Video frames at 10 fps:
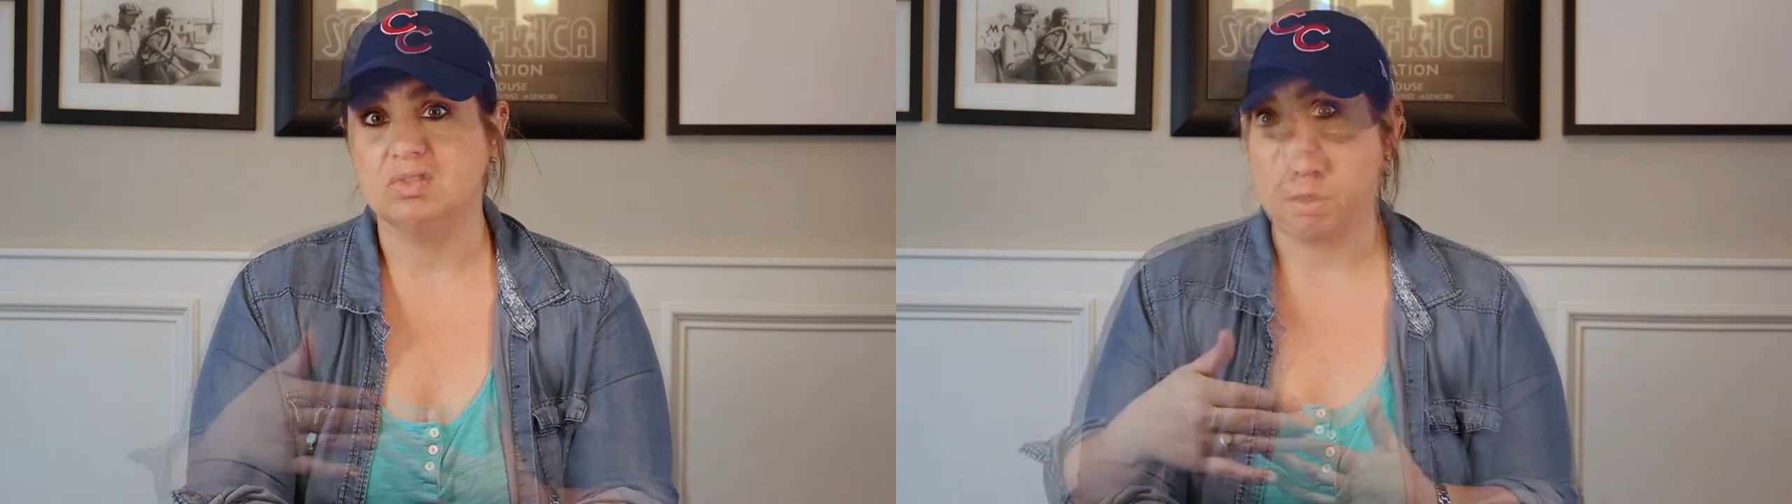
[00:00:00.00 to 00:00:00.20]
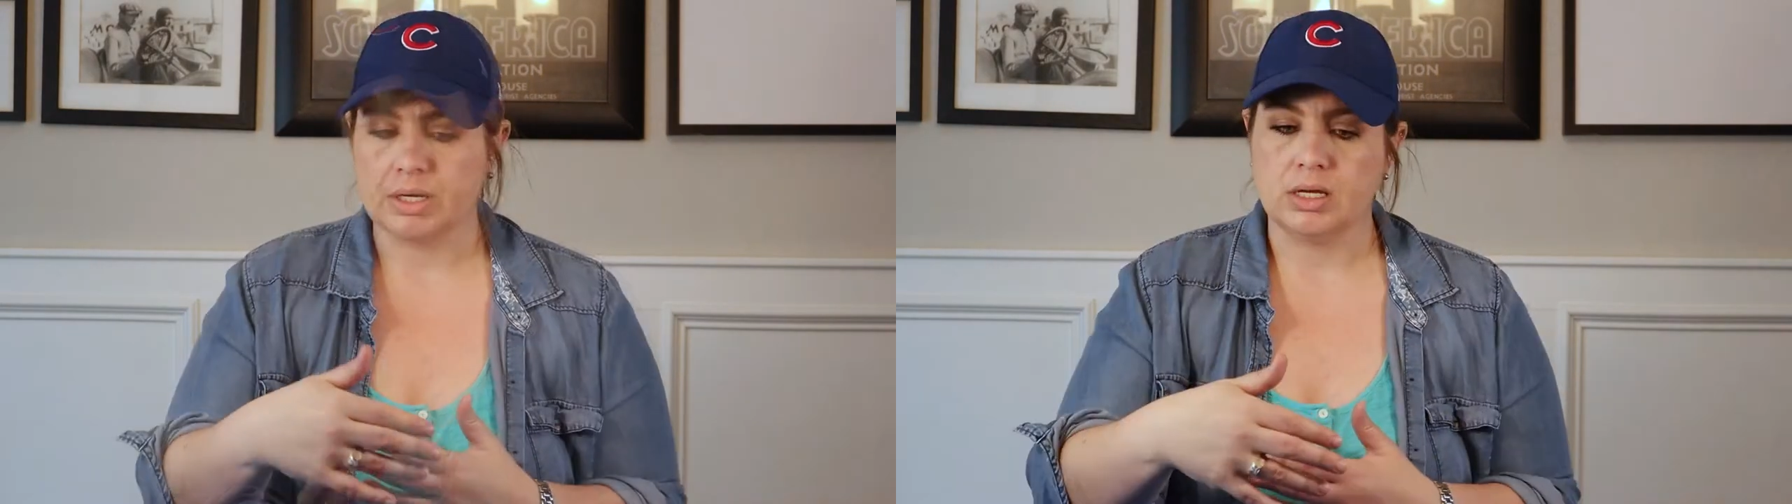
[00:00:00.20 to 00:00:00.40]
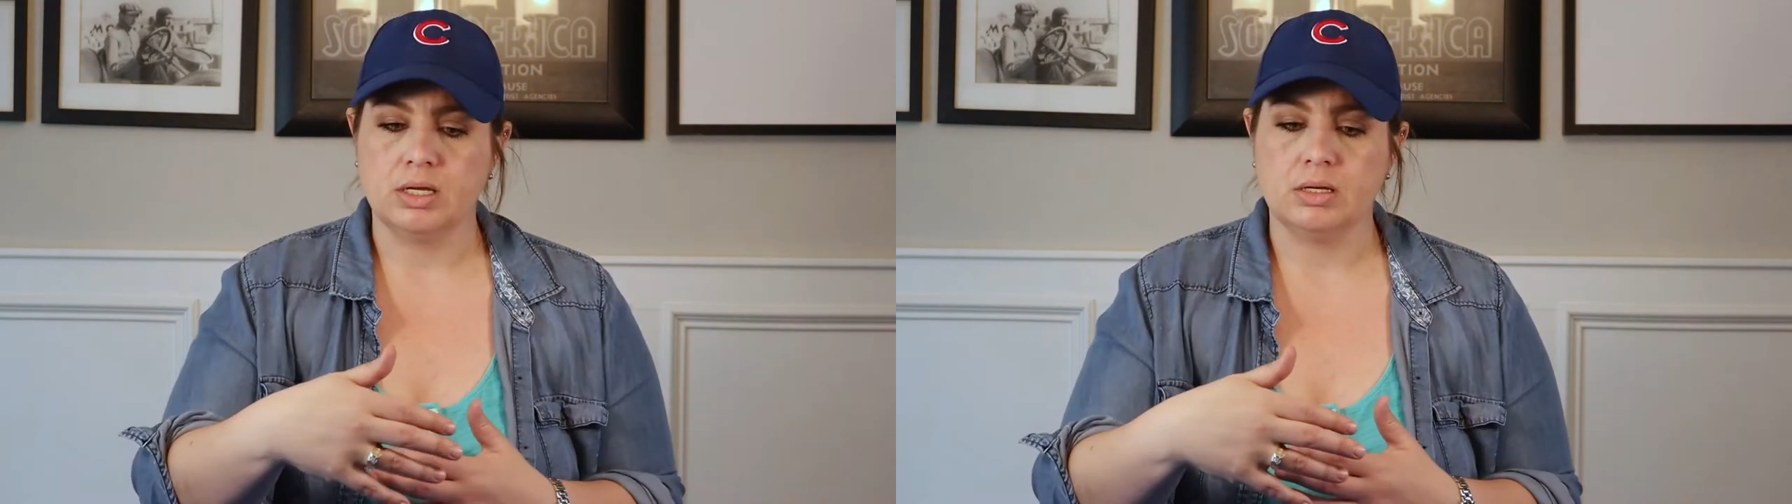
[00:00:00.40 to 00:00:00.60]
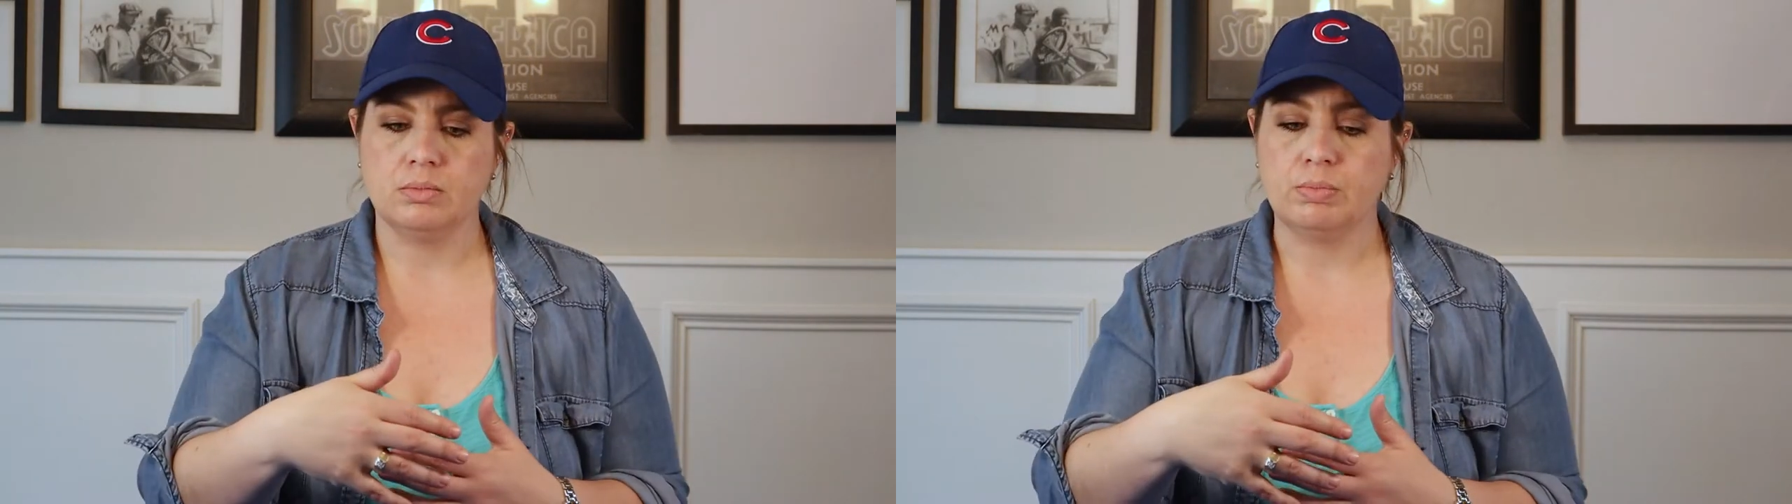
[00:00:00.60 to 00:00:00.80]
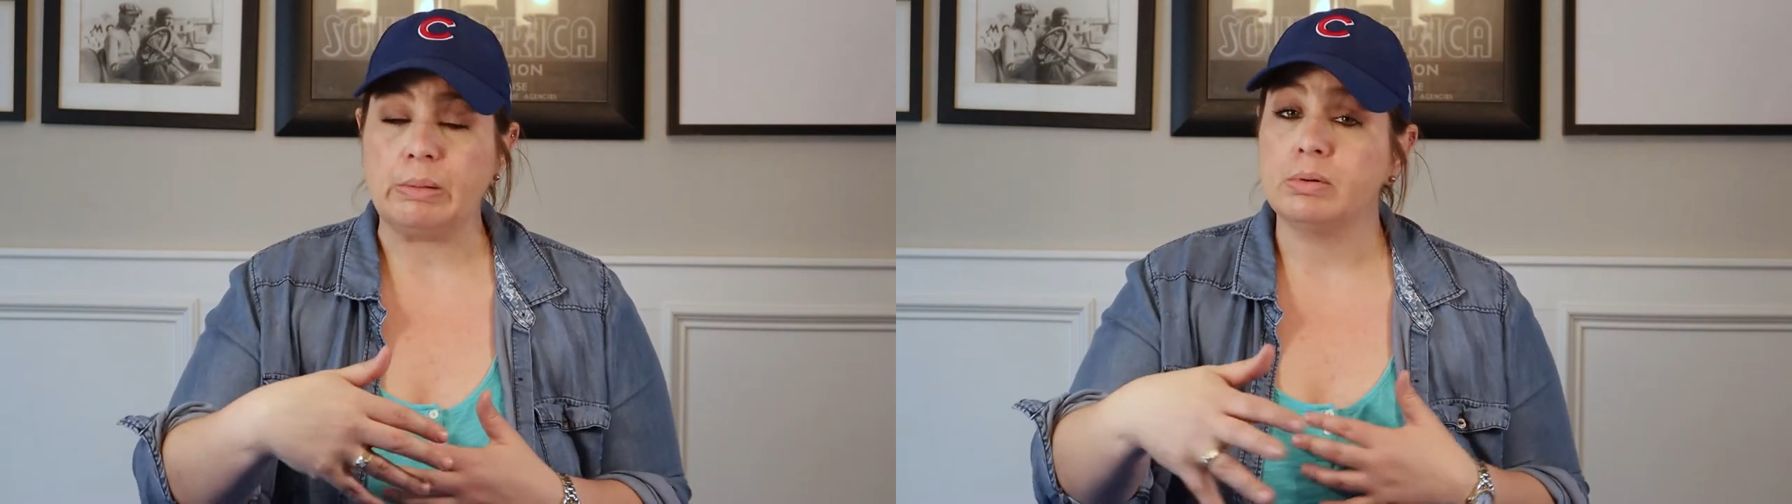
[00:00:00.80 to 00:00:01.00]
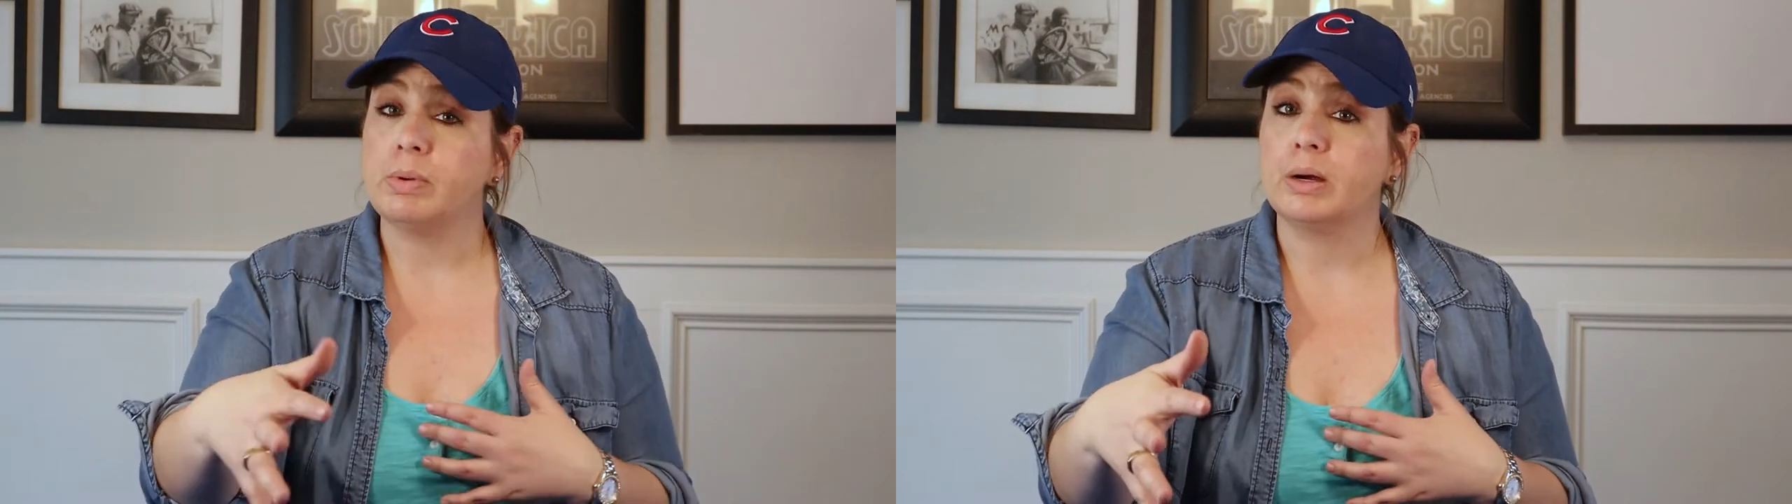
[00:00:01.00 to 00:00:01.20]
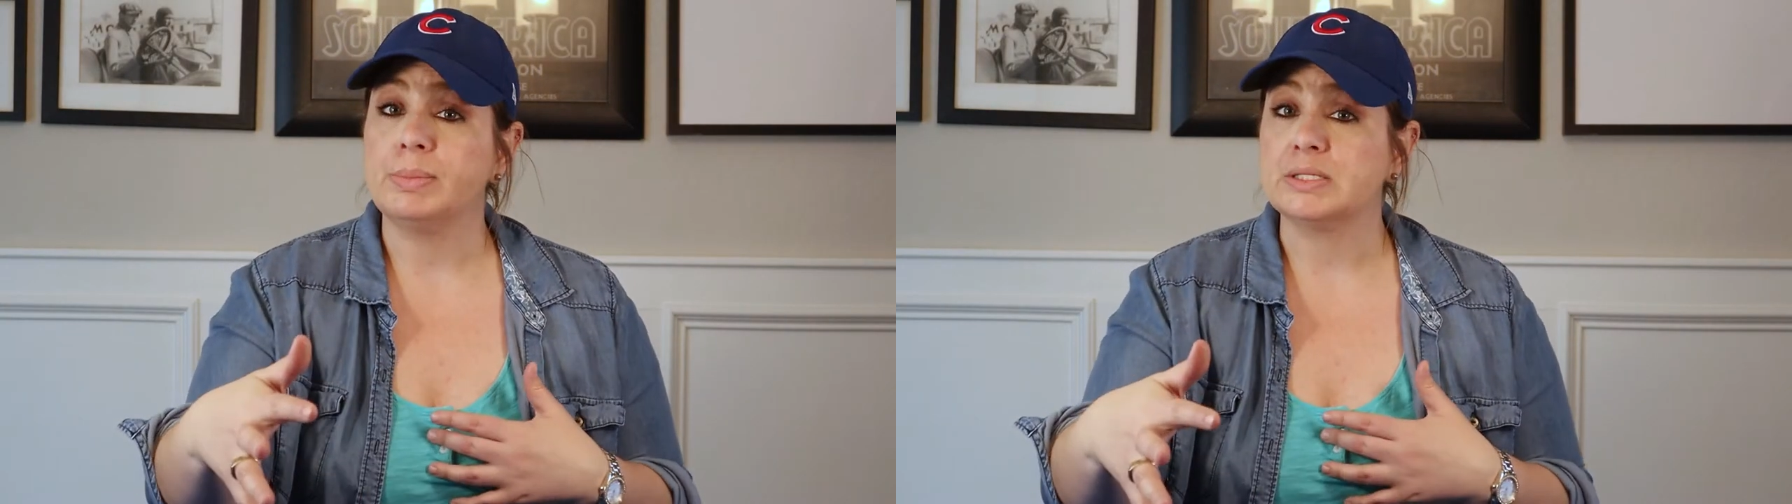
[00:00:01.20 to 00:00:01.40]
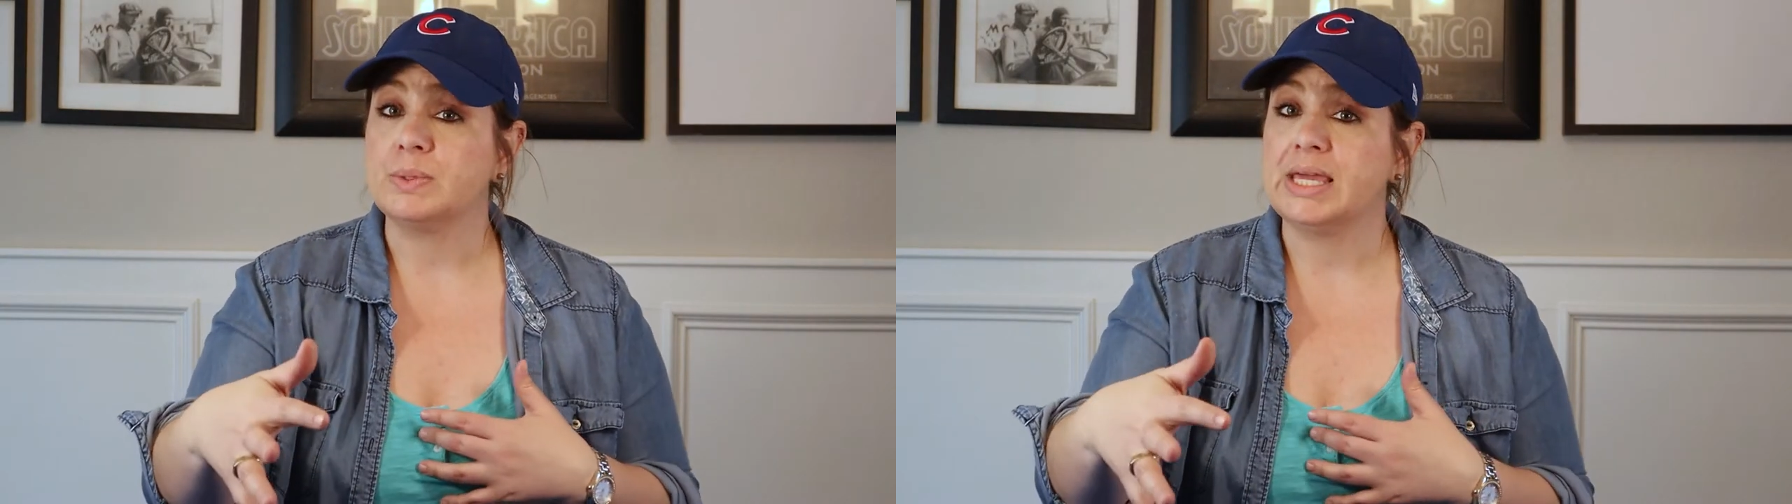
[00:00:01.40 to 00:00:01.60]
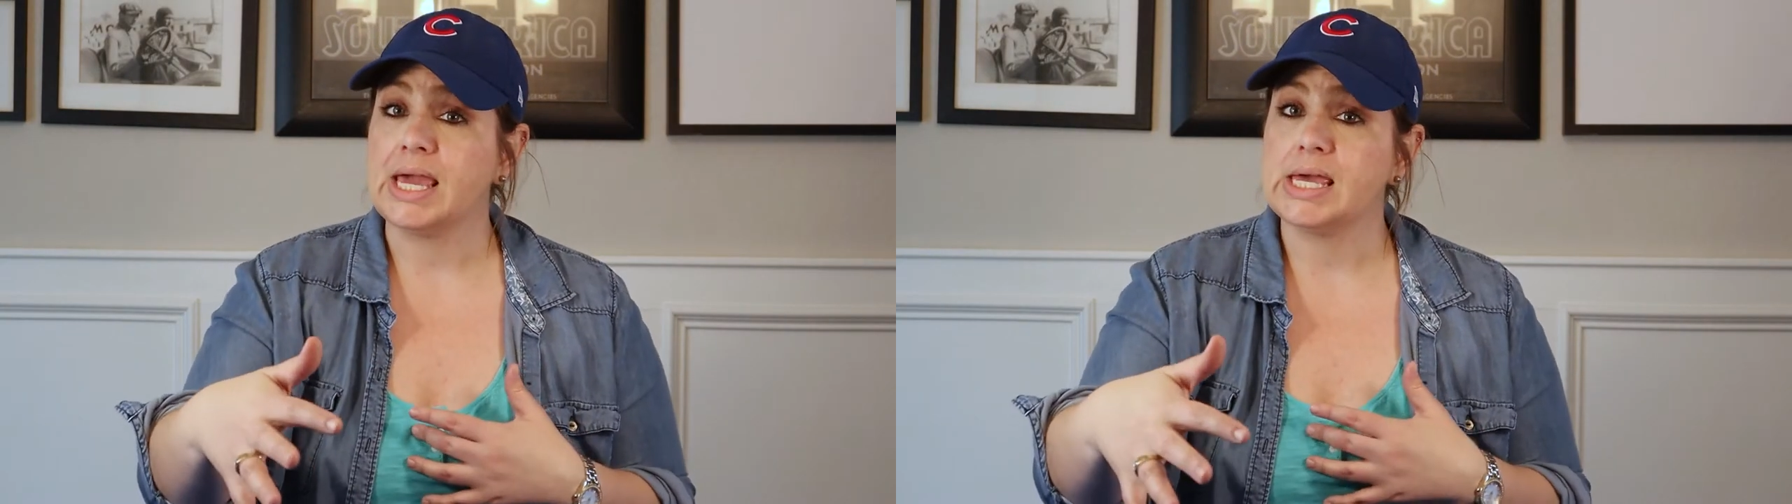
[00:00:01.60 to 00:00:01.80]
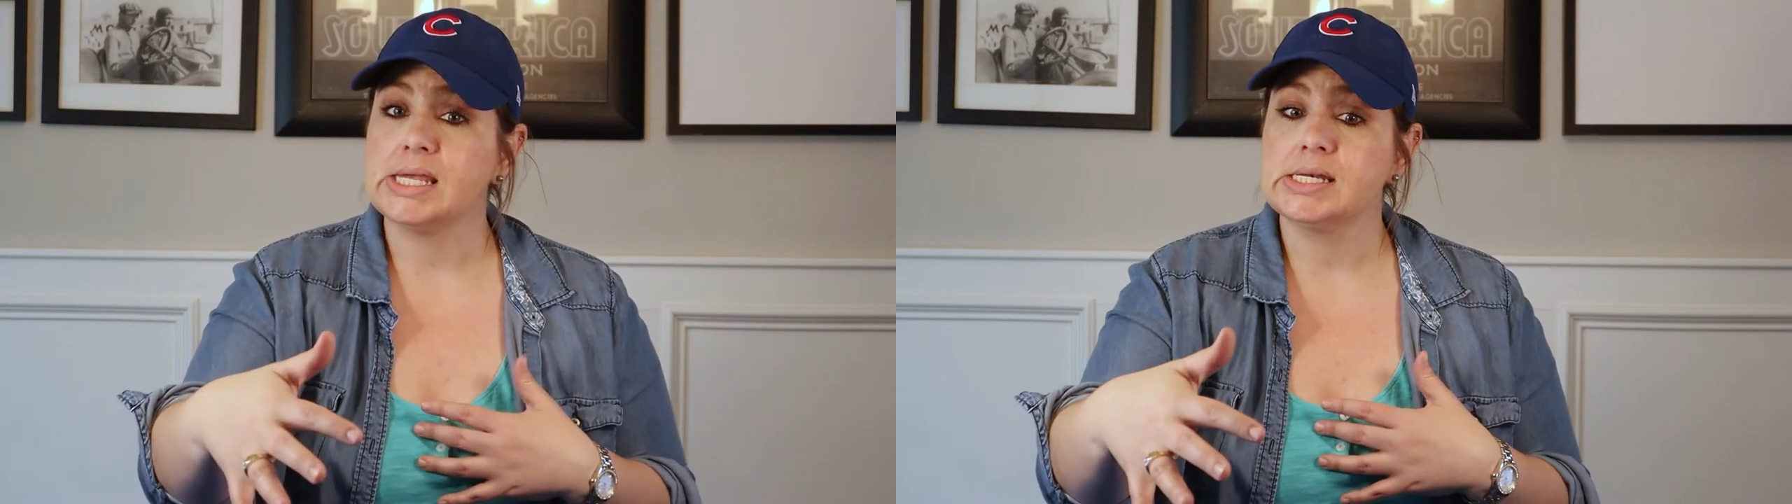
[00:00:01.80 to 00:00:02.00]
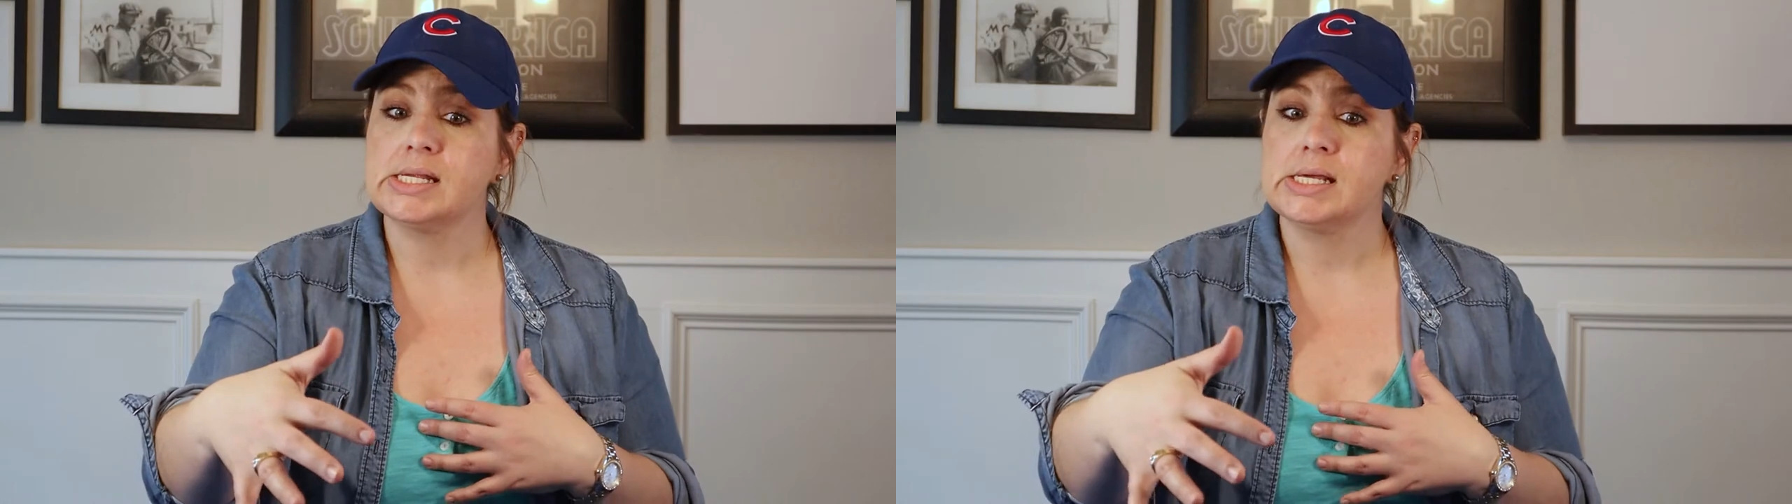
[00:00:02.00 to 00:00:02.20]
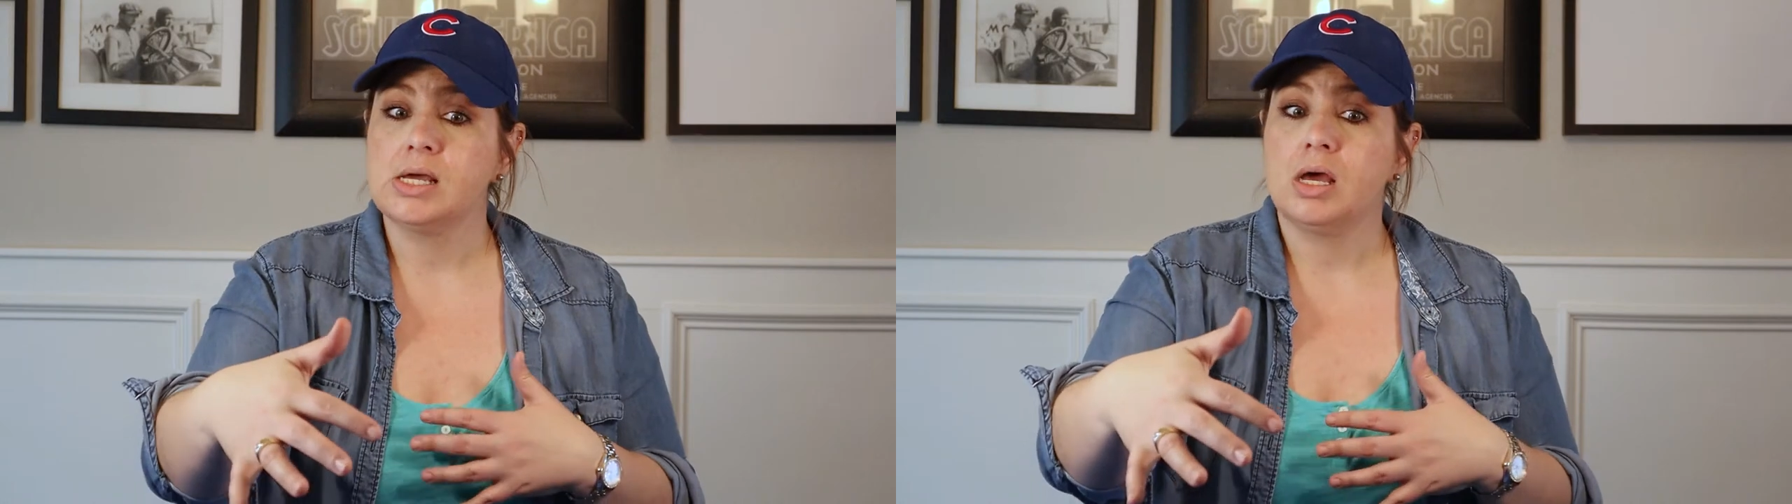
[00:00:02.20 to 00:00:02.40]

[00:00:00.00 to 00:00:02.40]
So we're gonna pop them apart best we can,